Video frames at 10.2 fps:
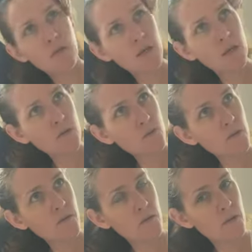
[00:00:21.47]
connect with
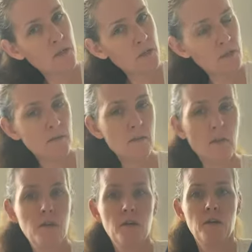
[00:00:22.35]
everybody and
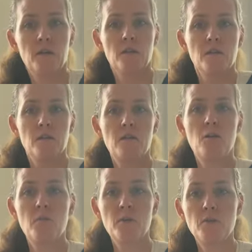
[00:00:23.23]
see
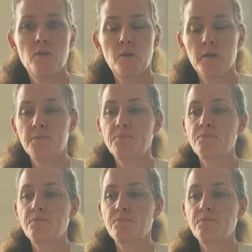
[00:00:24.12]
how everybody's doing.